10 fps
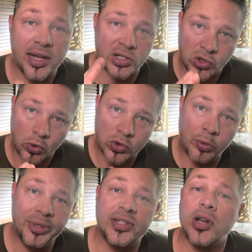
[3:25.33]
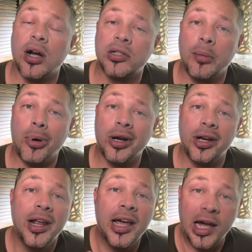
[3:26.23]
as stores will be stocked up on
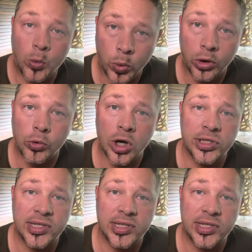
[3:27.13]
it and will run